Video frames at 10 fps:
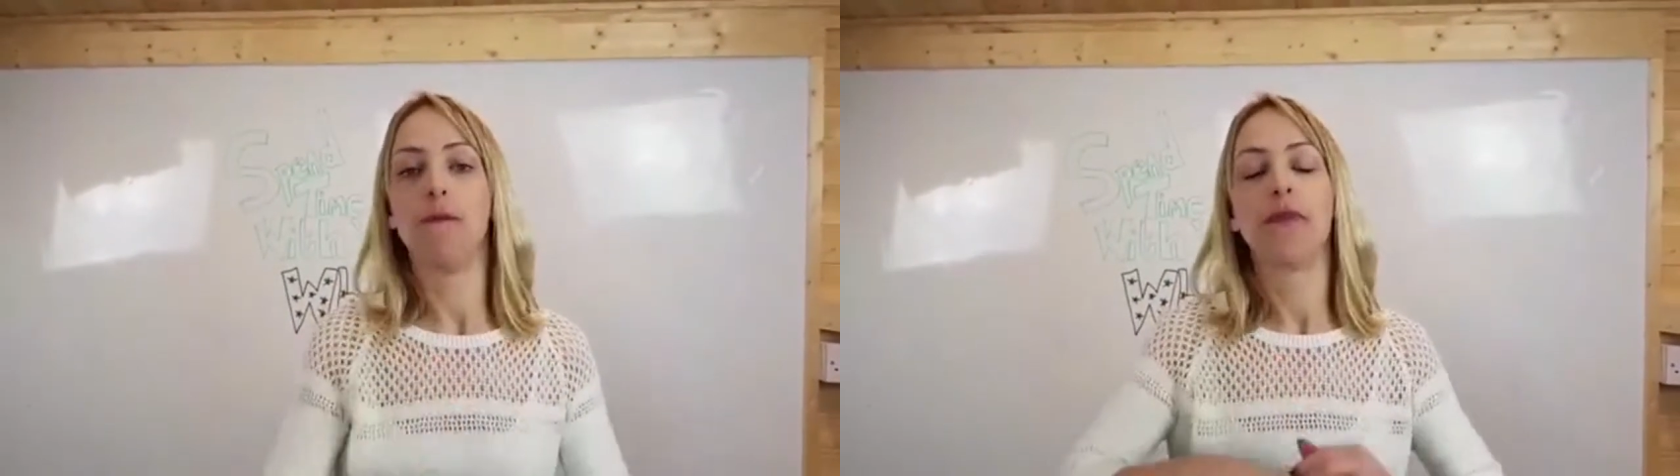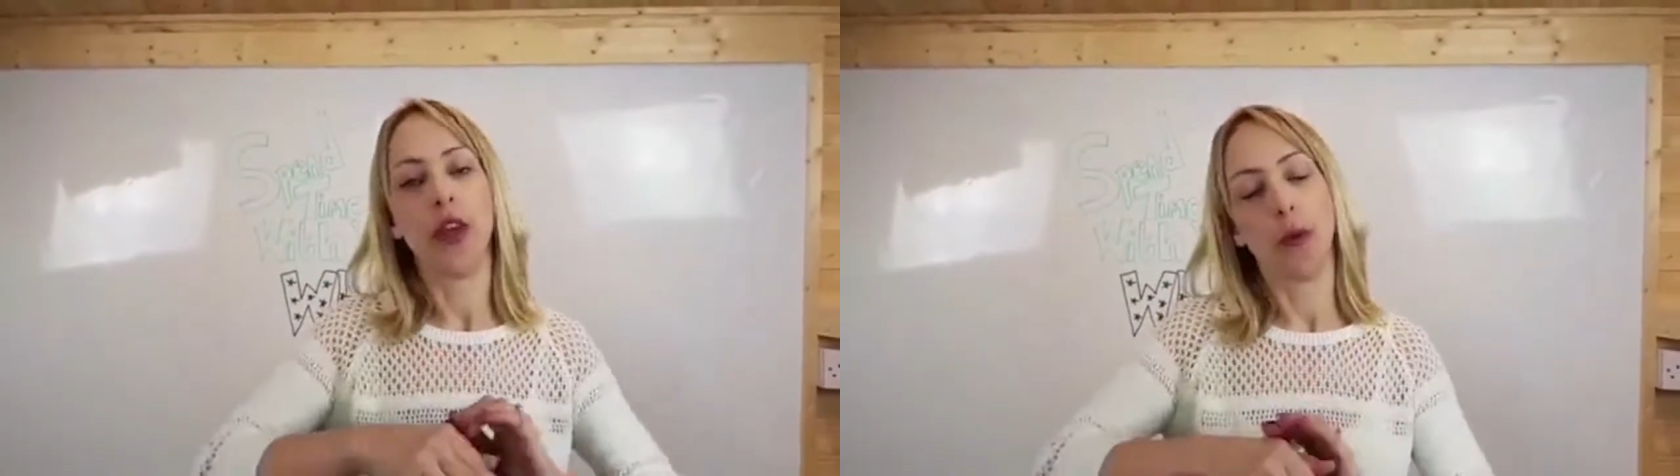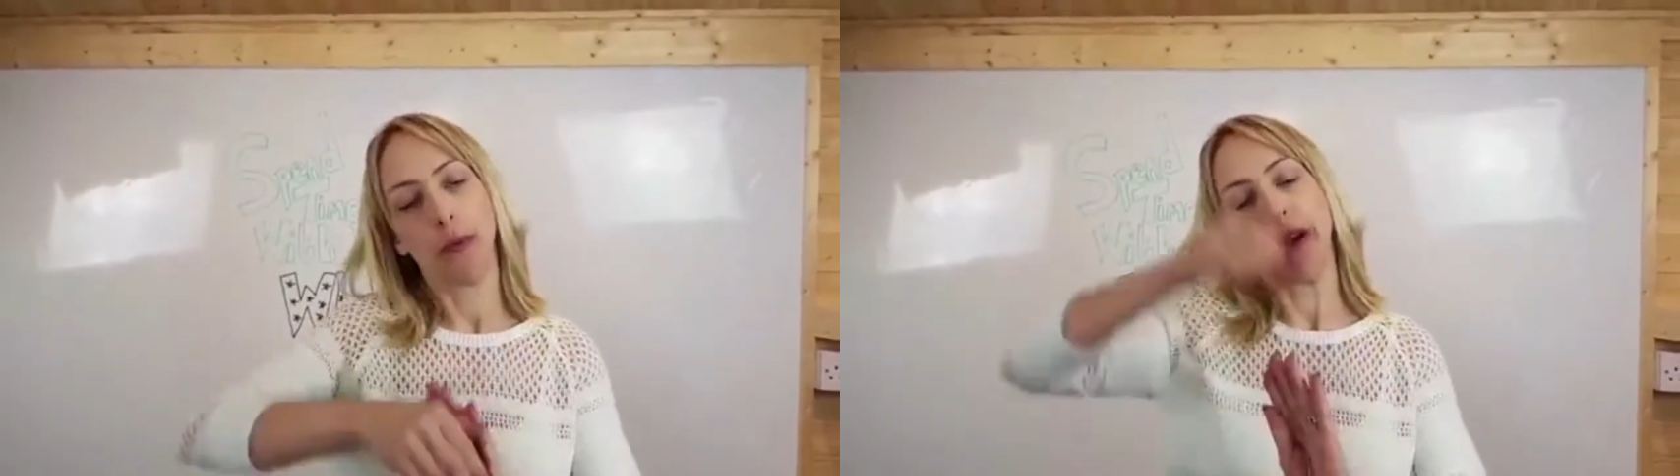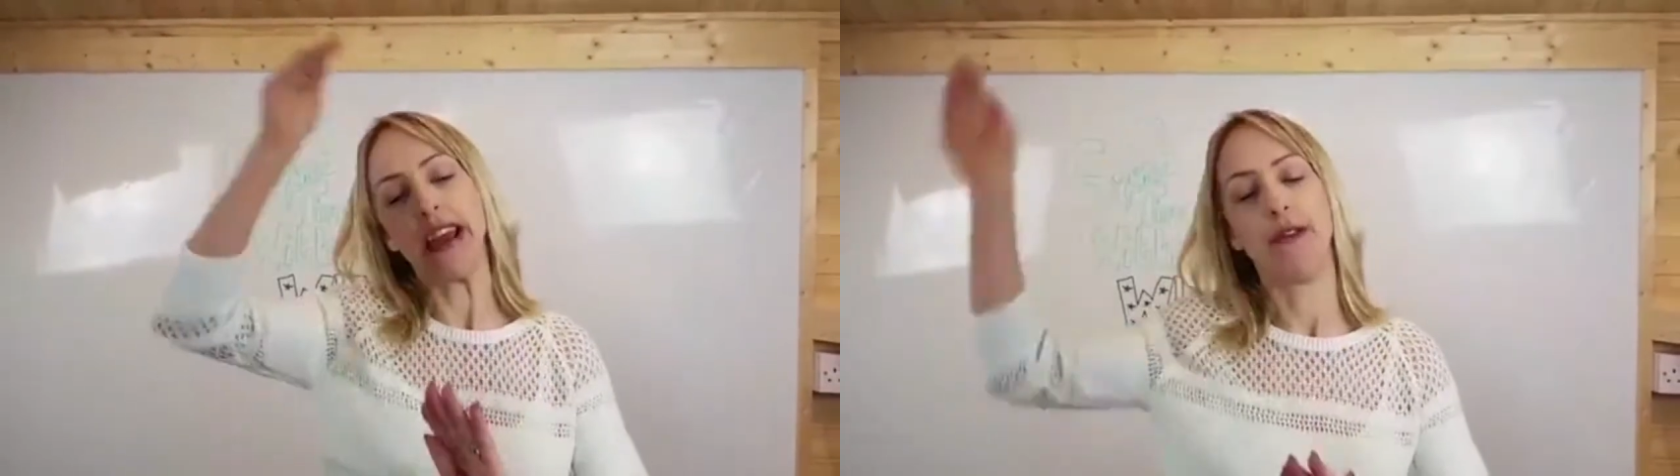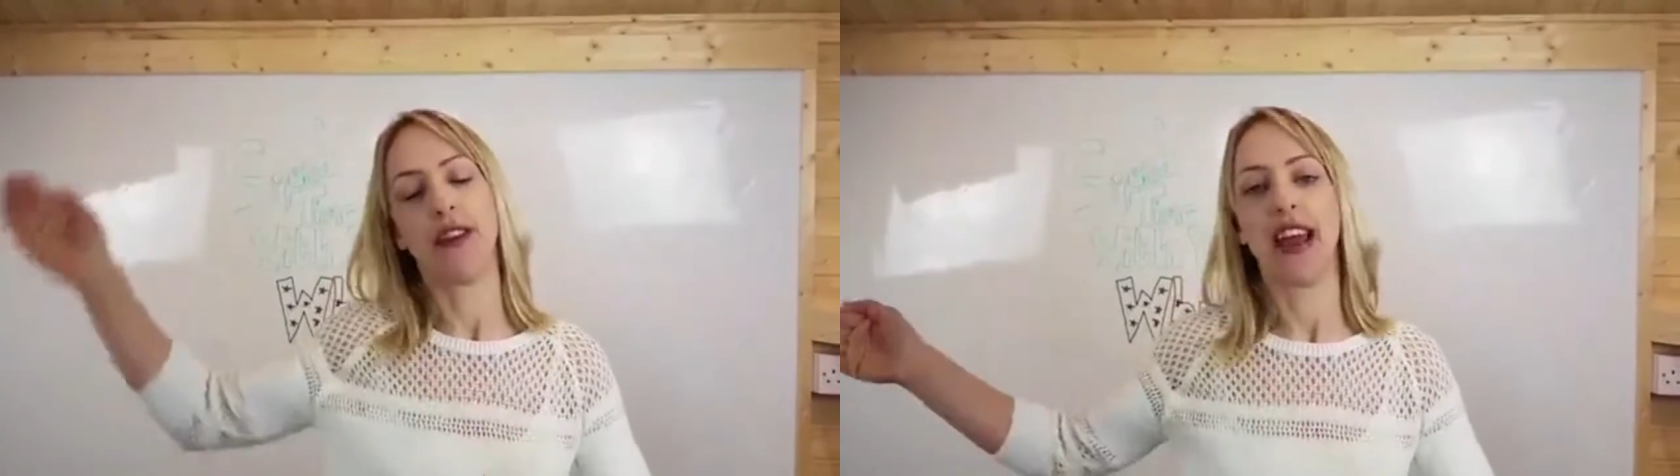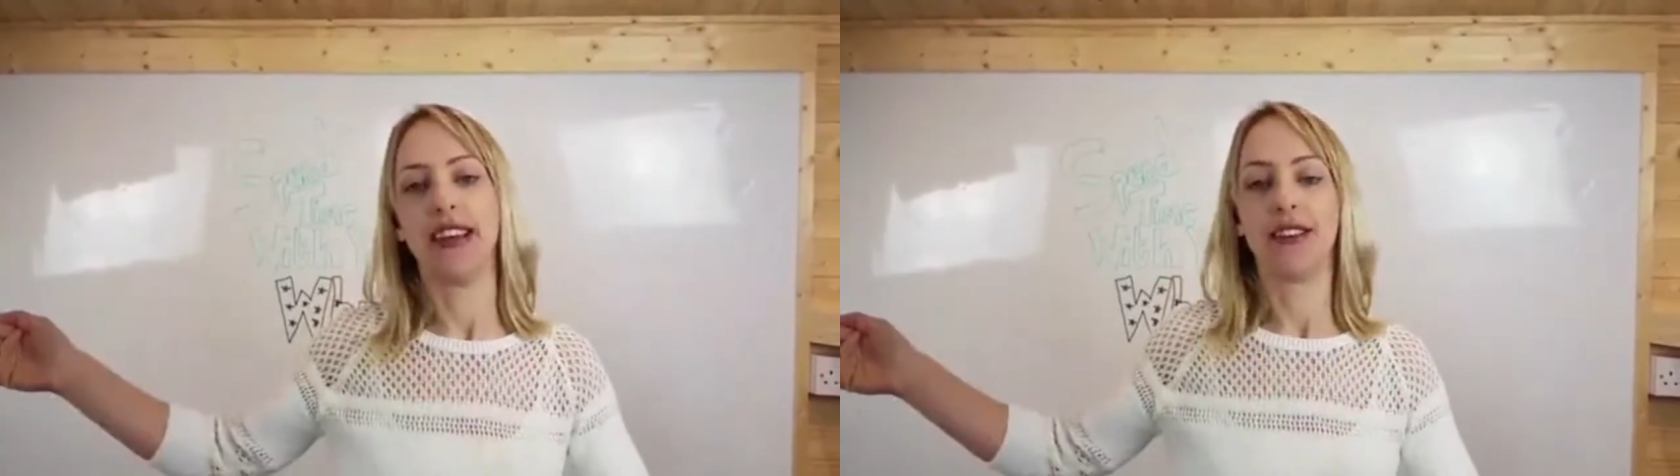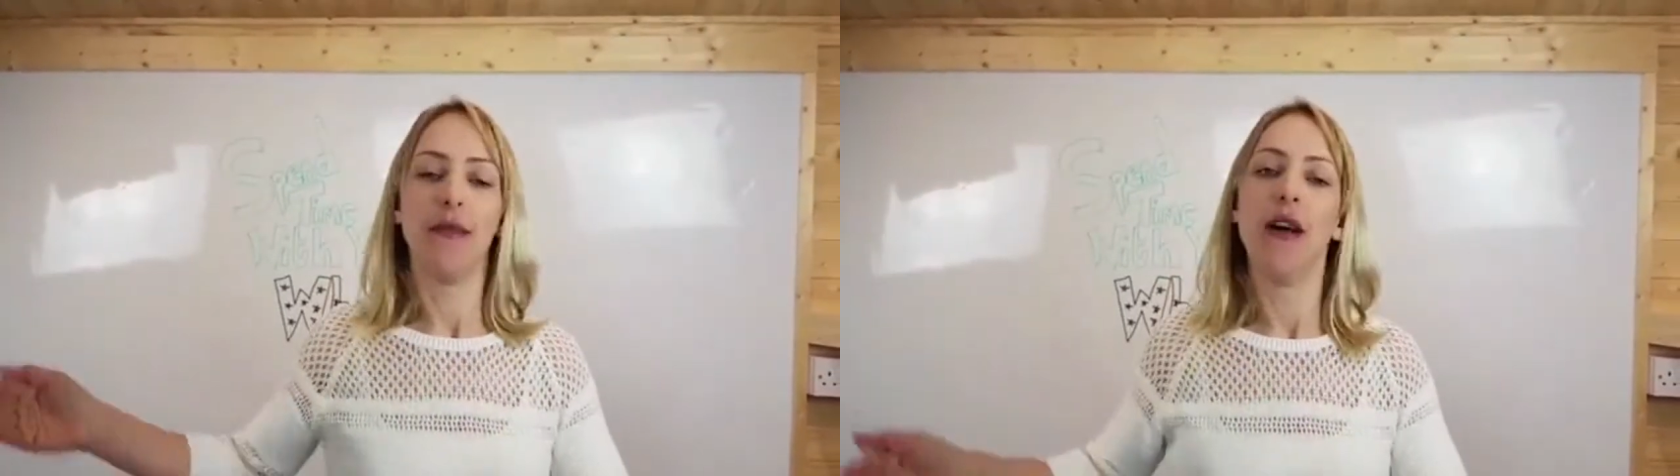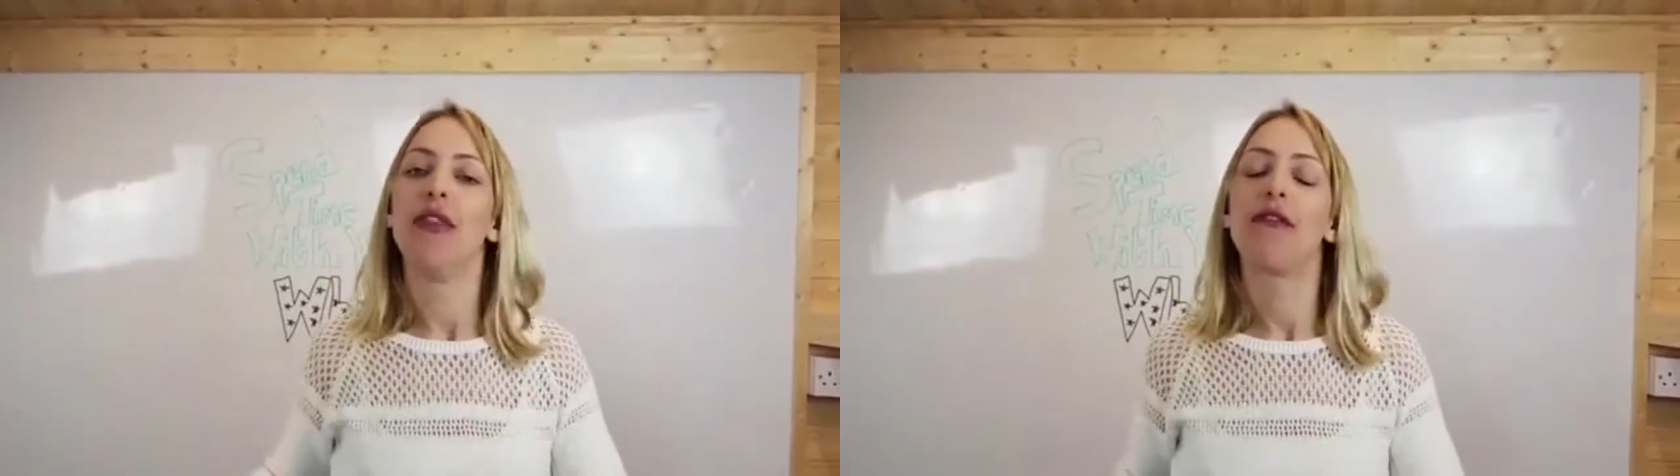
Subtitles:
that will be for the end of the month,